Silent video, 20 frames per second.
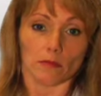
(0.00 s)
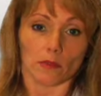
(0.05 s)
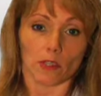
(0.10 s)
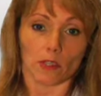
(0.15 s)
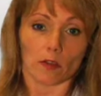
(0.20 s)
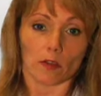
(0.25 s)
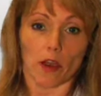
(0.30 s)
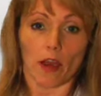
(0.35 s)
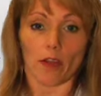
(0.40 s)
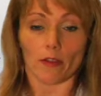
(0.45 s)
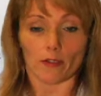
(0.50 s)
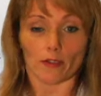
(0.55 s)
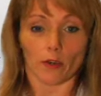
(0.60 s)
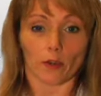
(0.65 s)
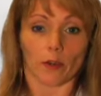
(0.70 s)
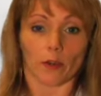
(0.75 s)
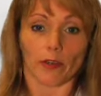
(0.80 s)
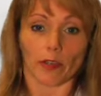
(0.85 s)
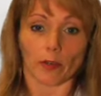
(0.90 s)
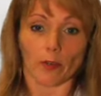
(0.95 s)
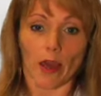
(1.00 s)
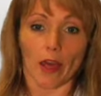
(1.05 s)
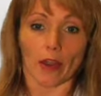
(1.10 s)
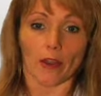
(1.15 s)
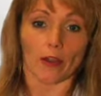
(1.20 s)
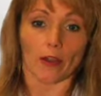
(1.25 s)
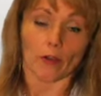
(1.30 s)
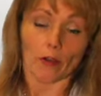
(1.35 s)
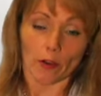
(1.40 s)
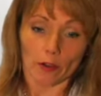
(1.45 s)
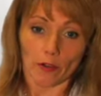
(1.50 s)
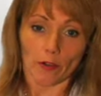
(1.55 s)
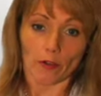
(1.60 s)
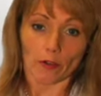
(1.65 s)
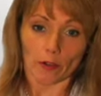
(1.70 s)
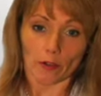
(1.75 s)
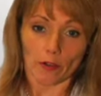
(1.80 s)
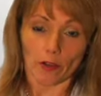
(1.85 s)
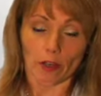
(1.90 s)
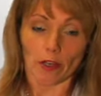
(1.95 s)
either don't worry about it
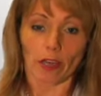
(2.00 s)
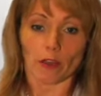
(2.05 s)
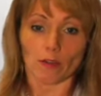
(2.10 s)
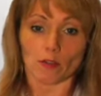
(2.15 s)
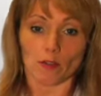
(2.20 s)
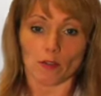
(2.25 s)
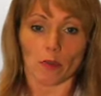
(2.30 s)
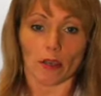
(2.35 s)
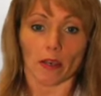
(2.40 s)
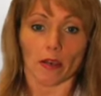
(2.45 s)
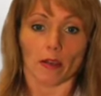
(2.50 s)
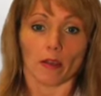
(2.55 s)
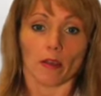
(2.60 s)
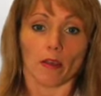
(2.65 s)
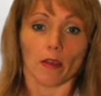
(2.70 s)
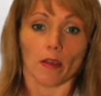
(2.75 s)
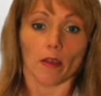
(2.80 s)
or look elsewhere.